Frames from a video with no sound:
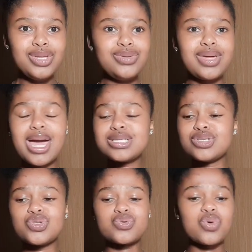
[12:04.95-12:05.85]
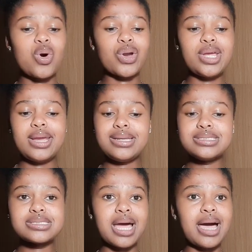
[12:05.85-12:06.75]
You can't just throw on any
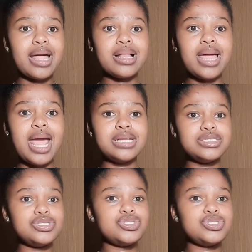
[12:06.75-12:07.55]
style and